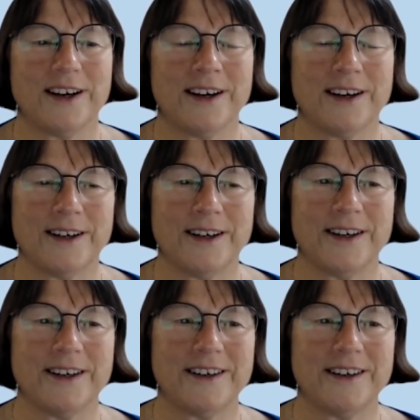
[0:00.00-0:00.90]

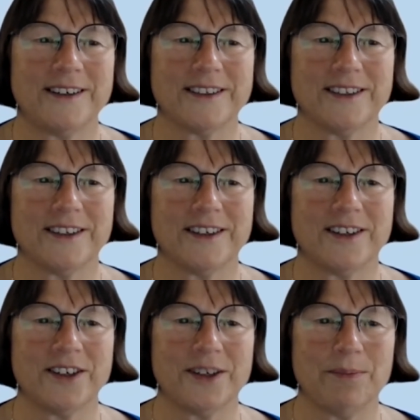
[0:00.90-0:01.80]

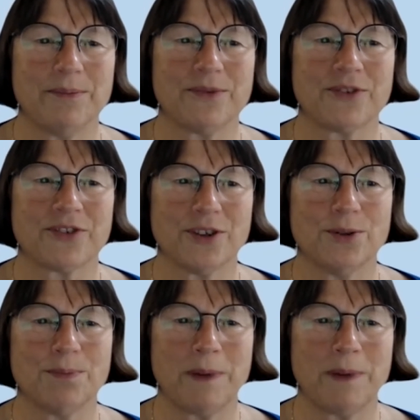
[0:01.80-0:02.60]
I'm so